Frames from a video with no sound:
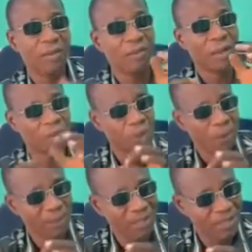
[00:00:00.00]
But we are
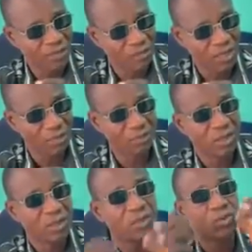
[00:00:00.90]
pleading to them
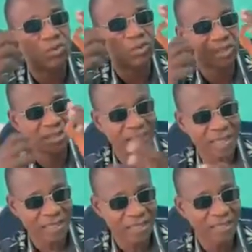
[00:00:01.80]
to see that